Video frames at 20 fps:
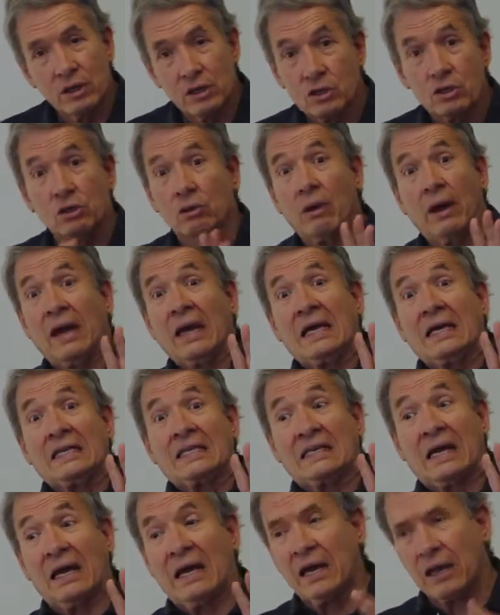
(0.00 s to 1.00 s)
to
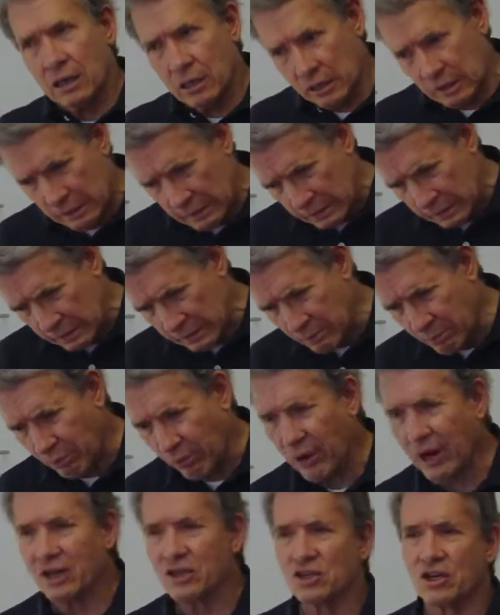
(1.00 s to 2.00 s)
anxiety or
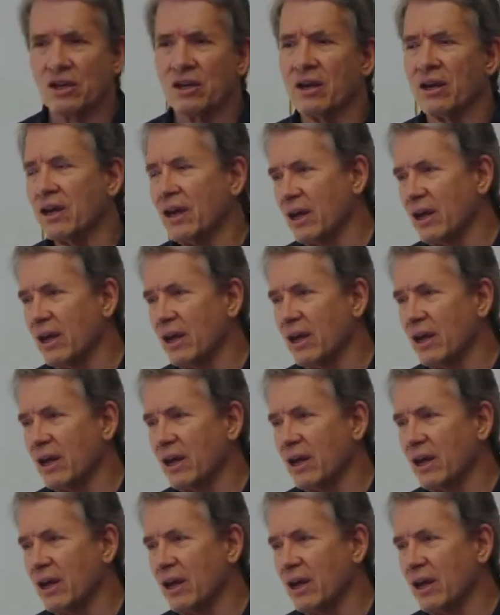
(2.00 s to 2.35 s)
depression.